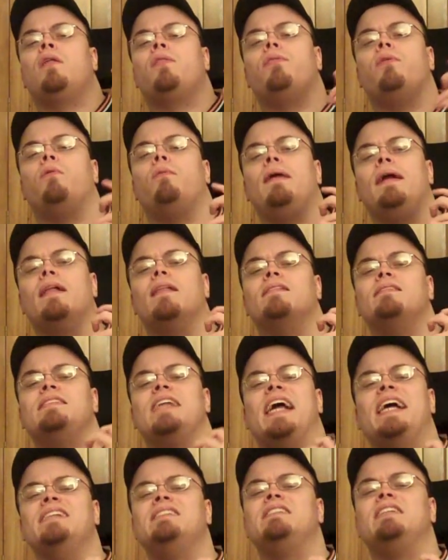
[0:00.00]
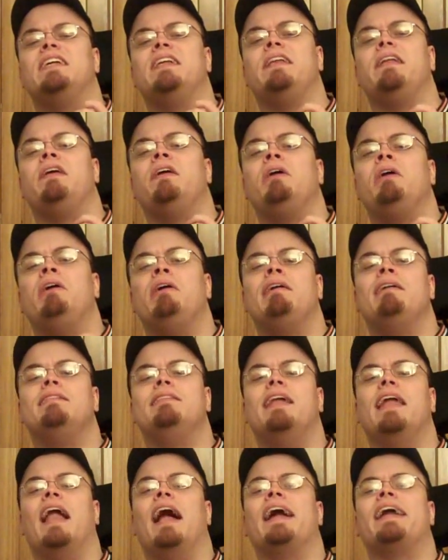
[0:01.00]
the realization
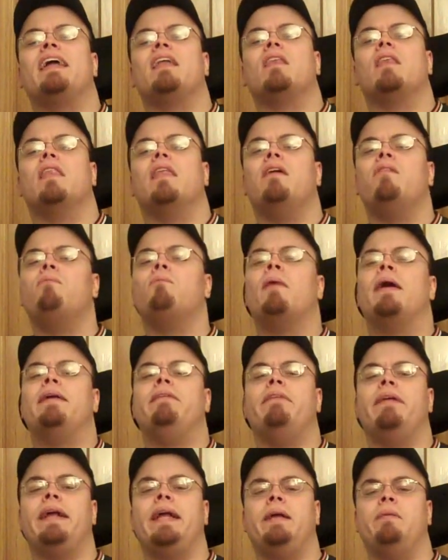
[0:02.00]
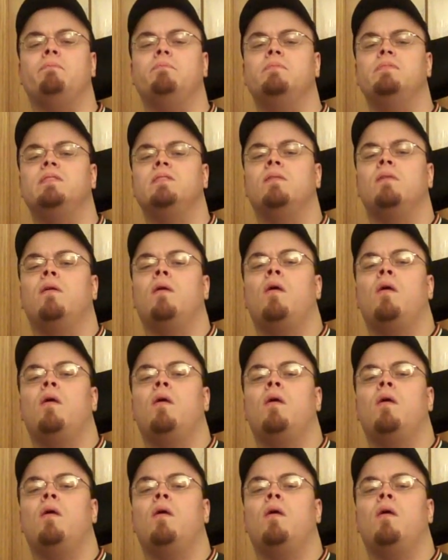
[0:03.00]
that I can live my dreams